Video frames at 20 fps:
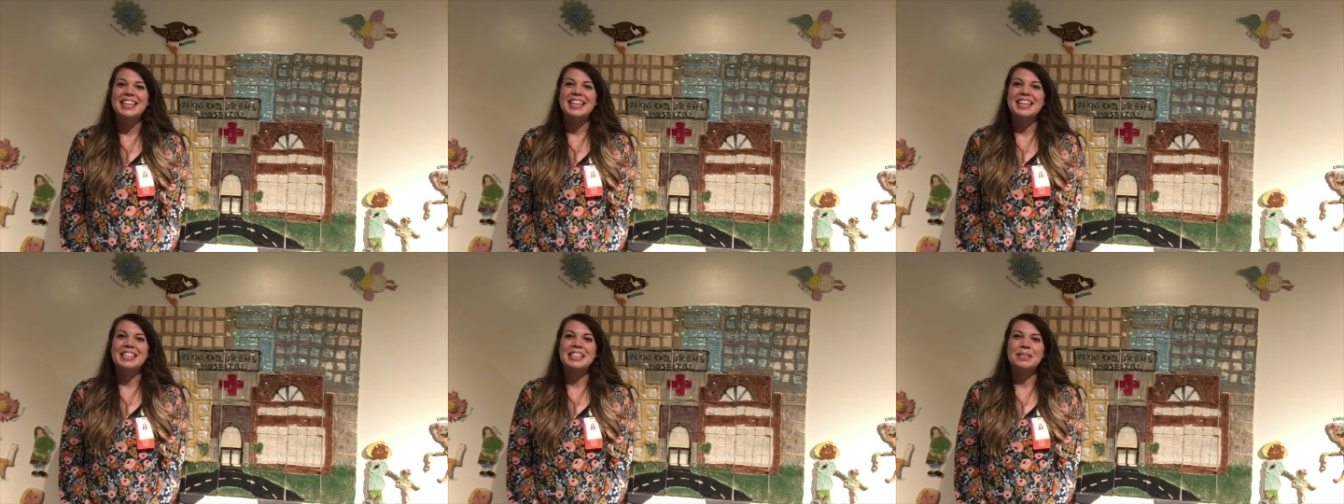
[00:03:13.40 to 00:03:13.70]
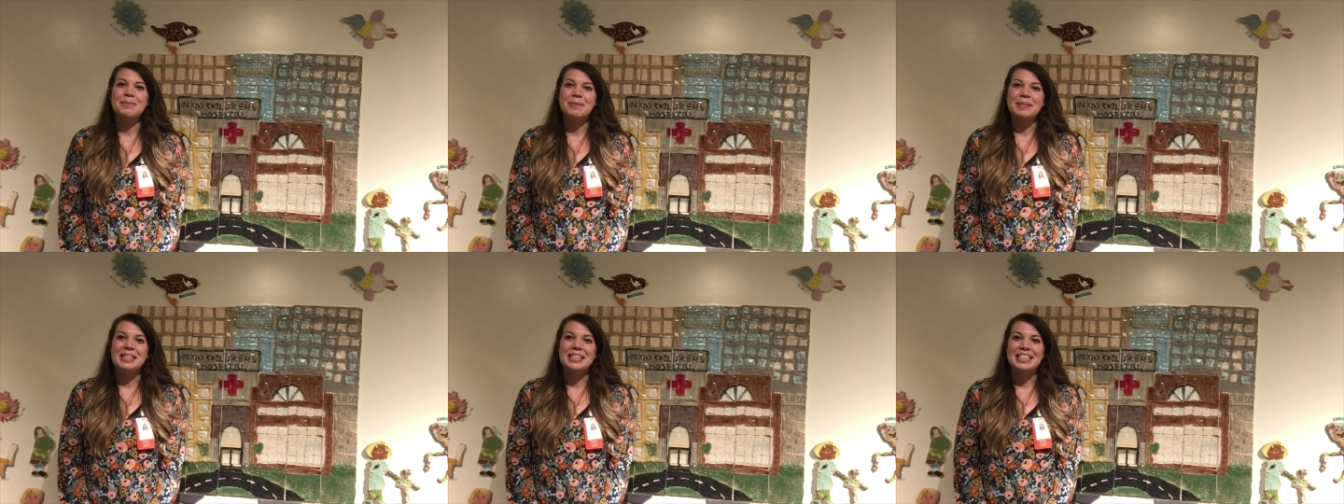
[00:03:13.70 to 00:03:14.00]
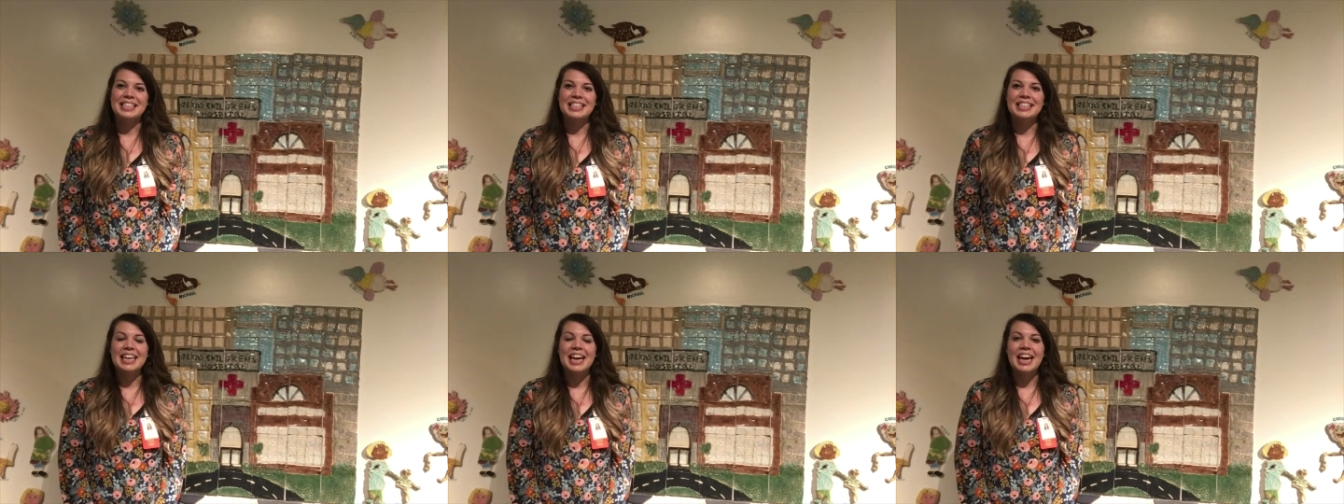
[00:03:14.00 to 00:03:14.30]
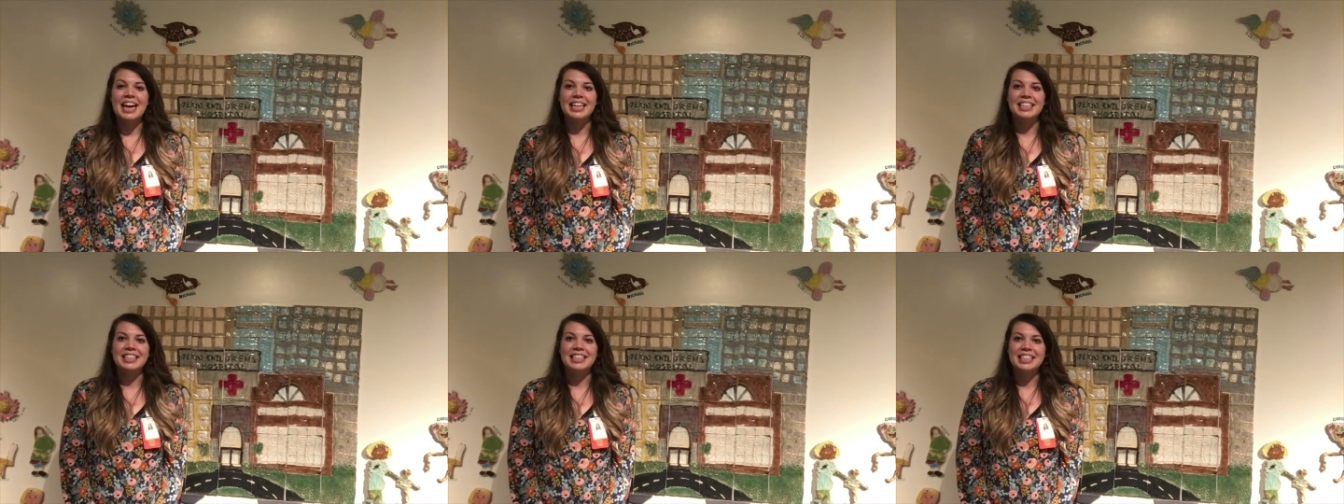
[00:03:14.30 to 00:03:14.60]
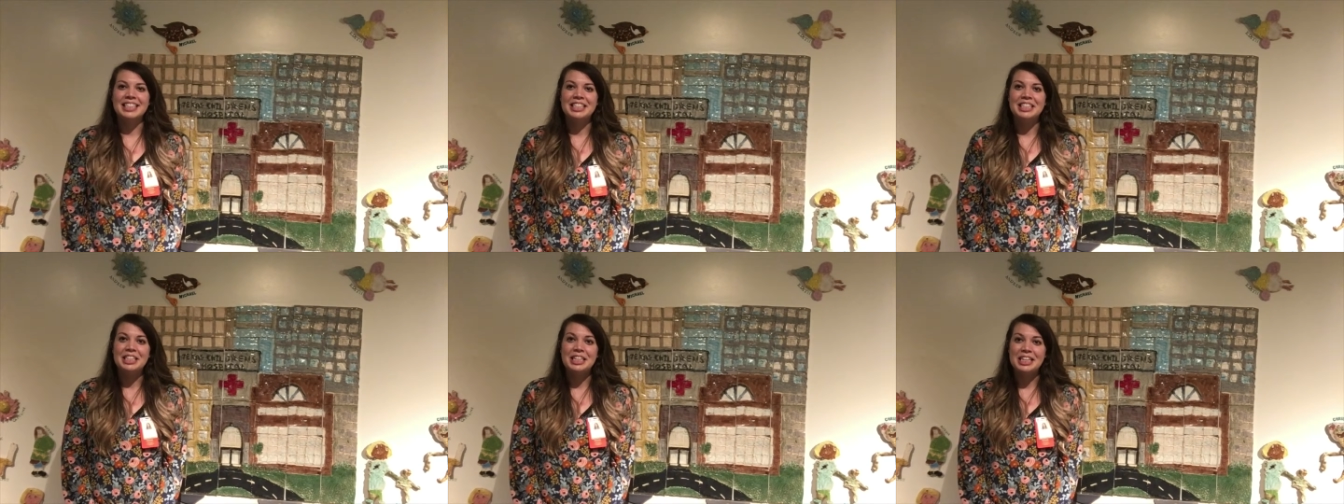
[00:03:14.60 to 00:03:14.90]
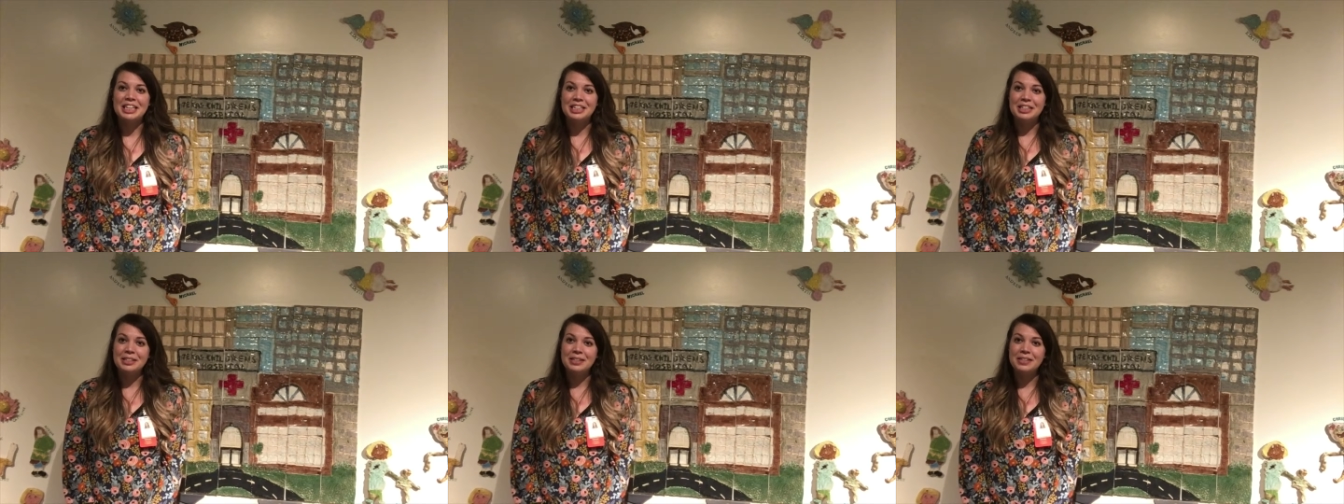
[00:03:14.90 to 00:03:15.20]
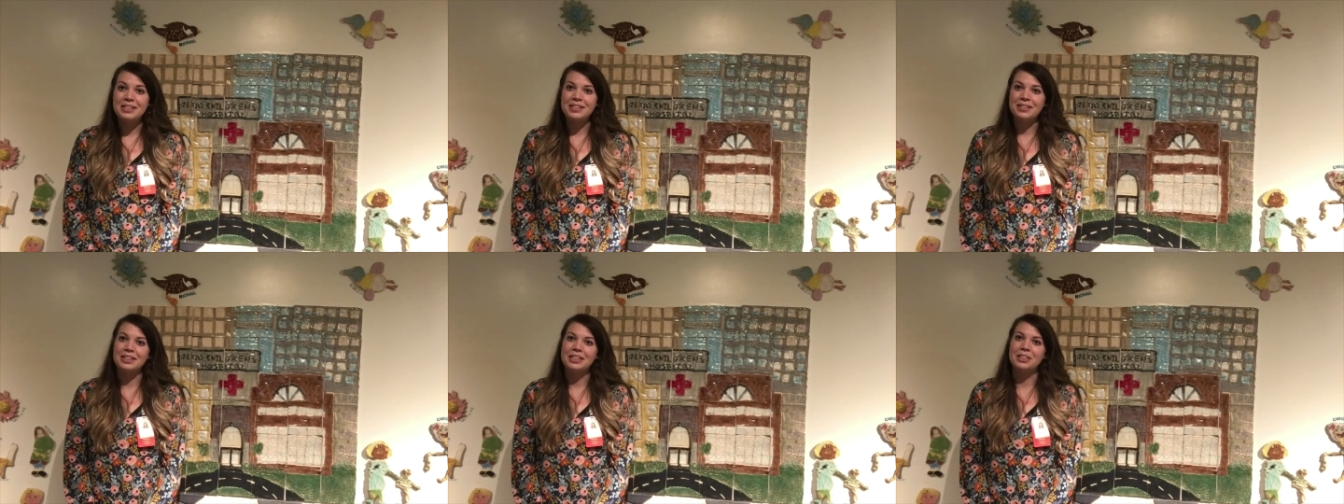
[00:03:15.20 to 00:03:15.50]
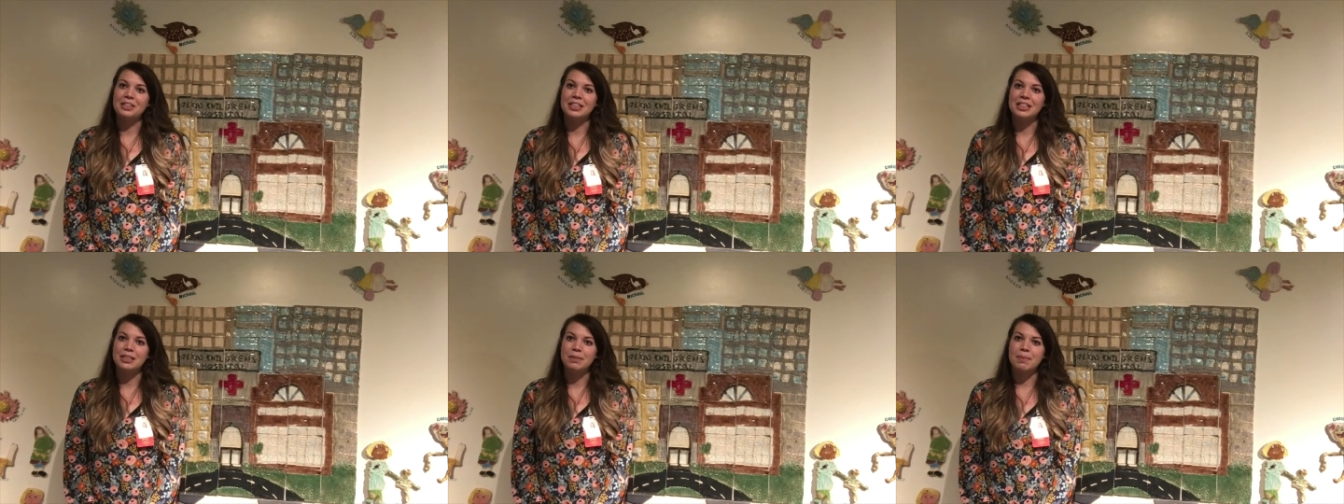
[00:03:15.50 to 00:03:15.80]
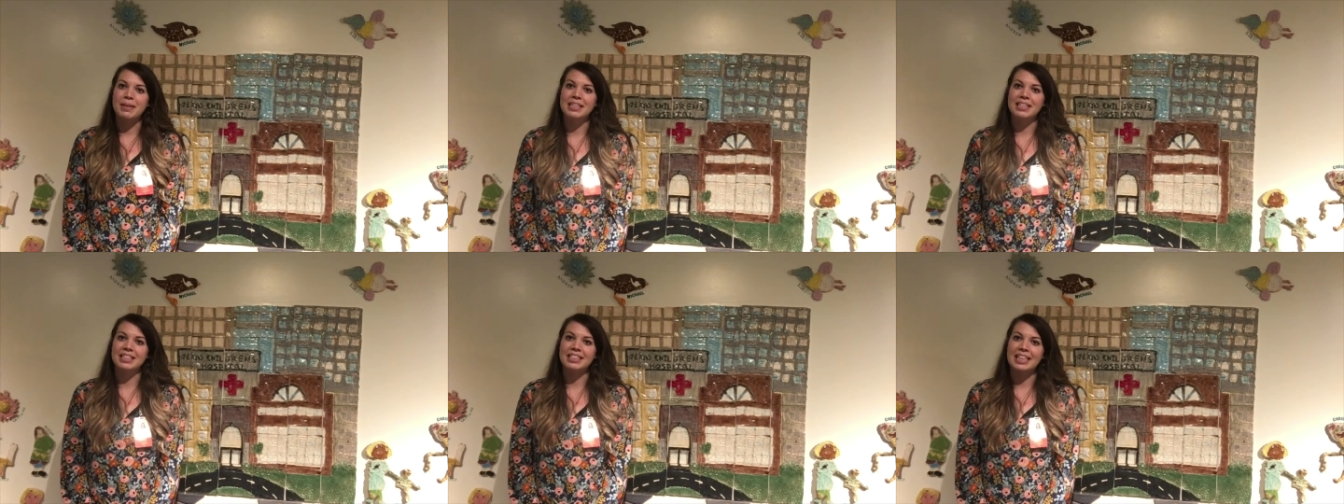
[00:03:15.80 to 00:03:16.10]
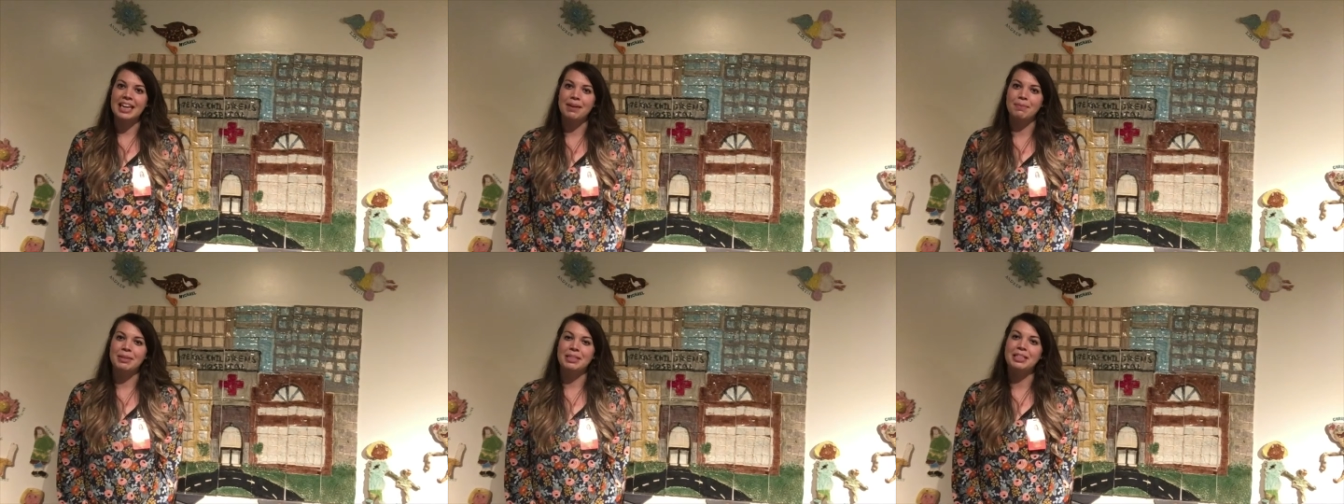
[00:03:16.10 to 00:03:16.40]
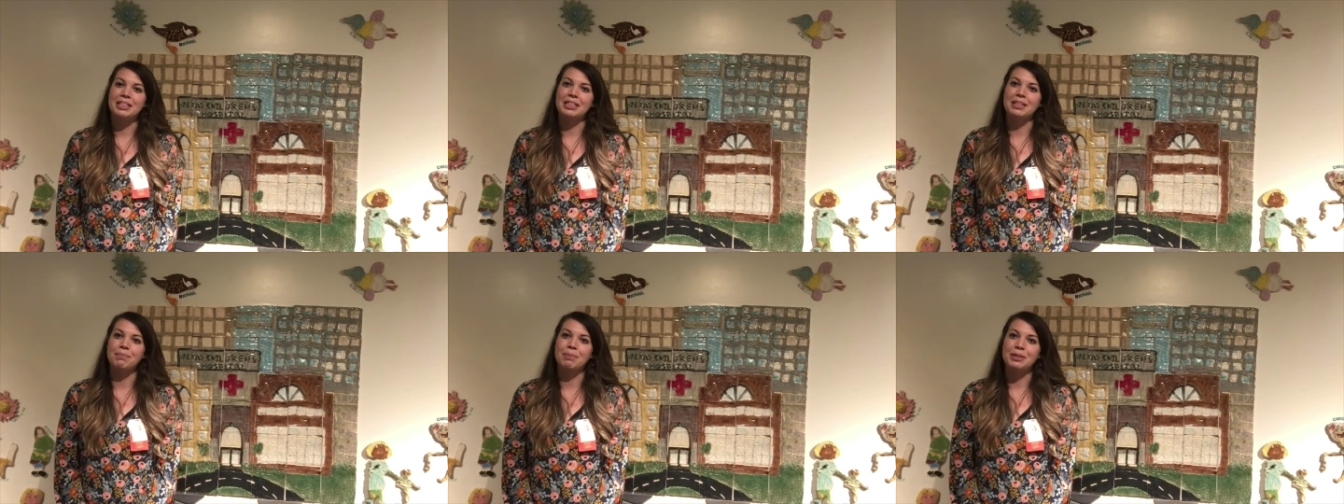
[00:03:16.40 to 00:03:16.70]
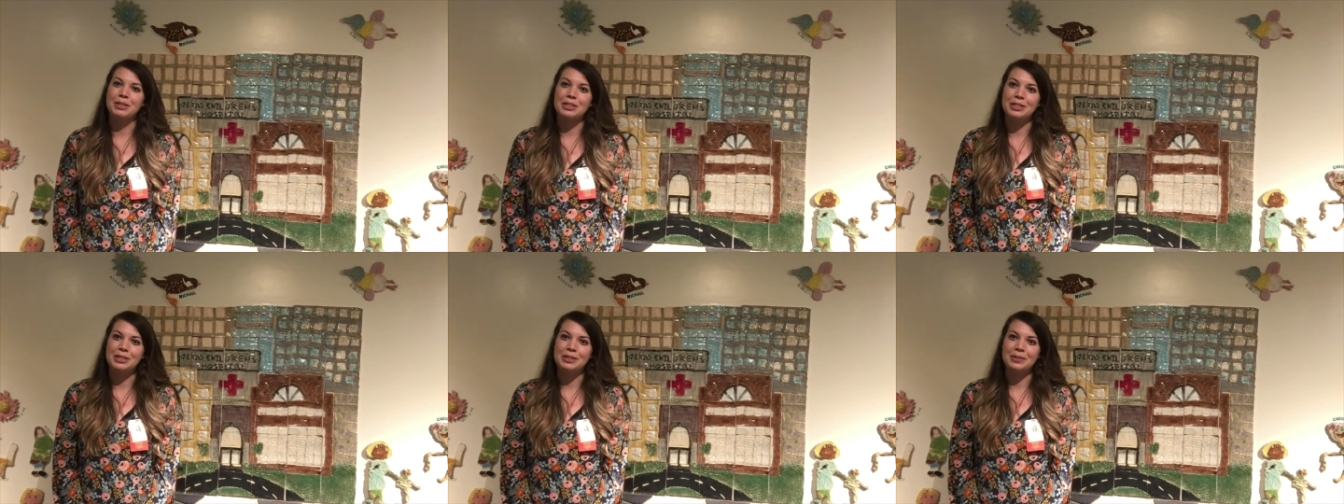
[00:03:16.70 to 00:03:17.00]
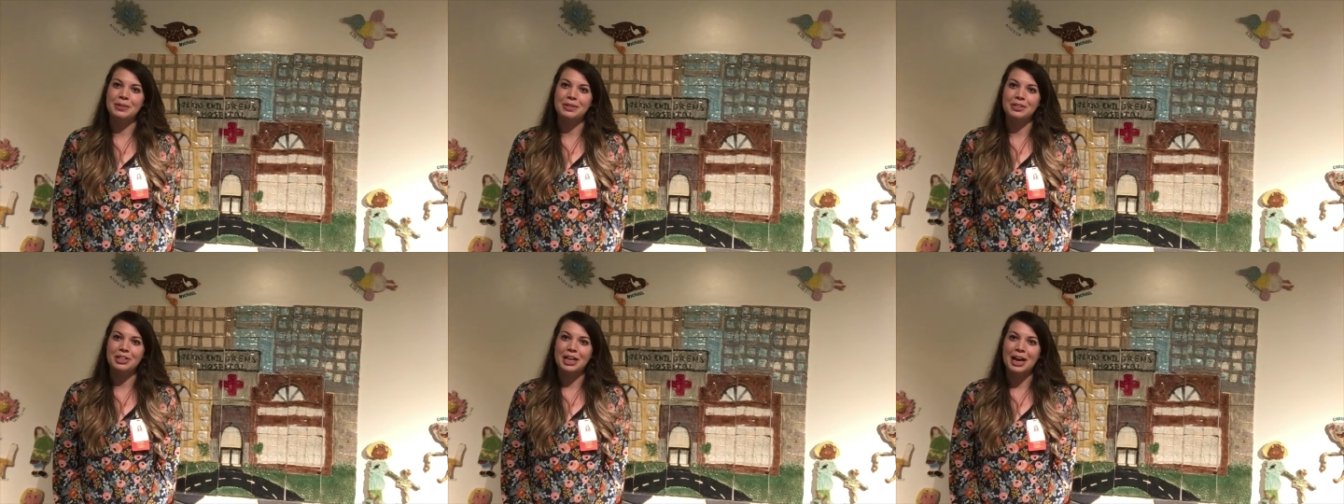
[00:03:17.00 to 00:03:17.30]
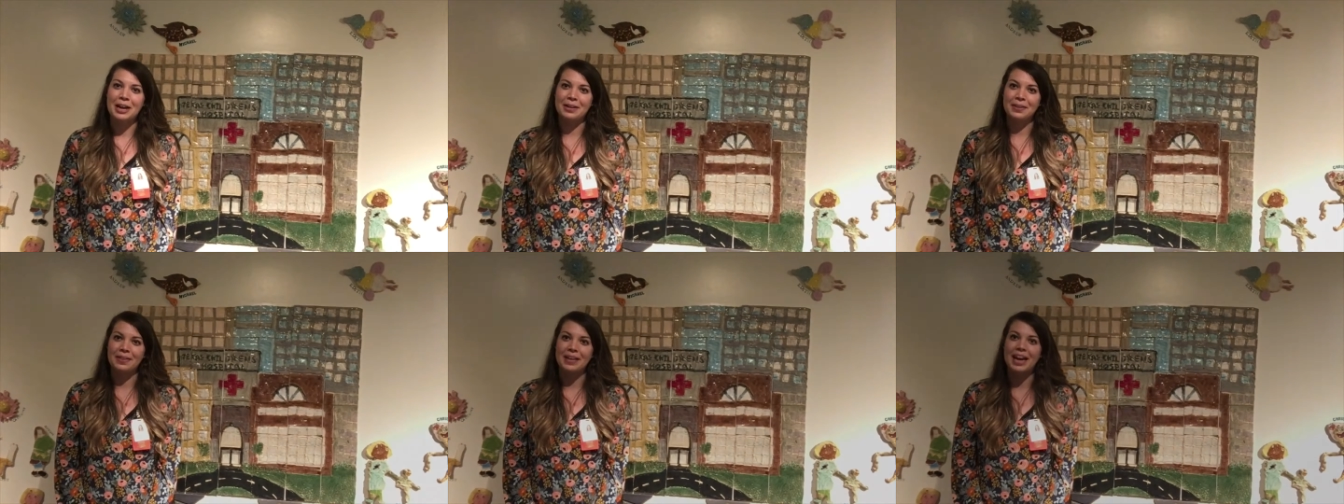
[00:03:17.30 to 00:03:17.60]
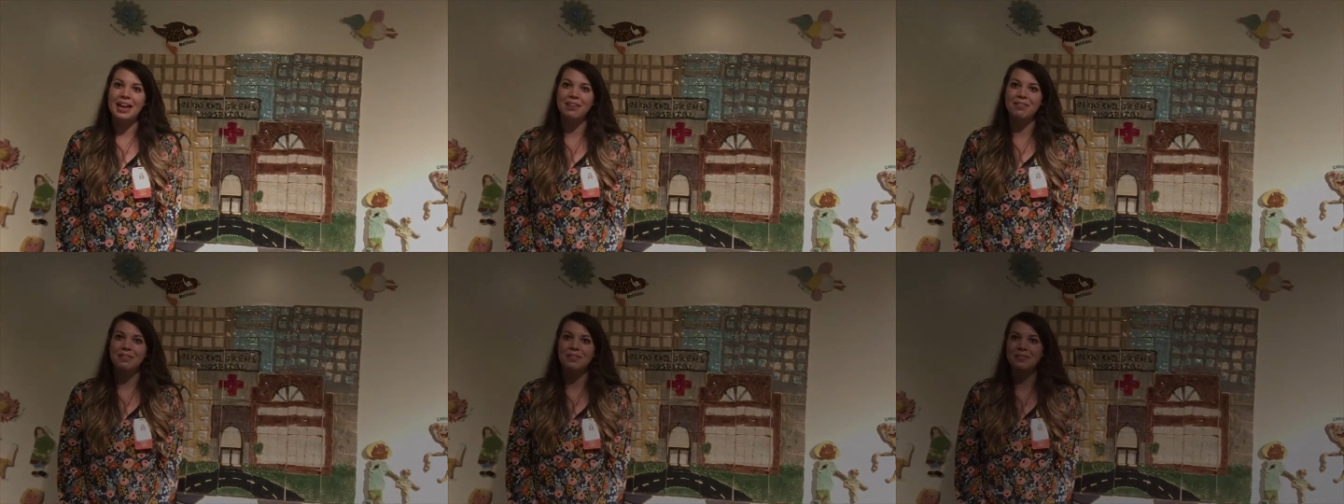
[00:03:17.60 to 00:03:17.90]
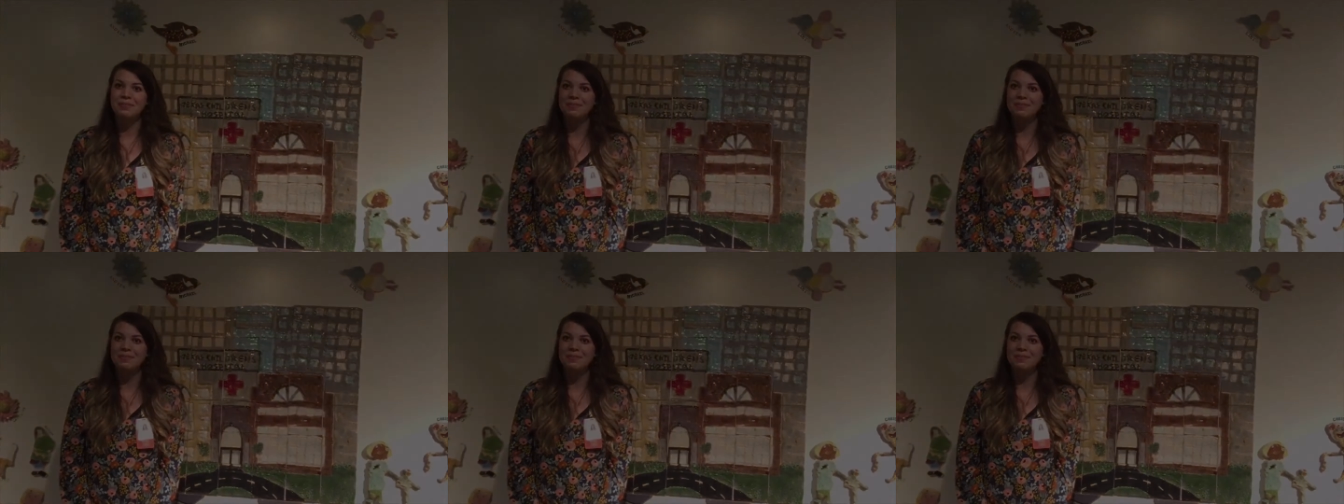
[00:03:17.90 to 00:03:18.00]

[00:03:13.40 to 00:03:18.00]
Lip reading: experience has continued to increase my excitement to pursue child life.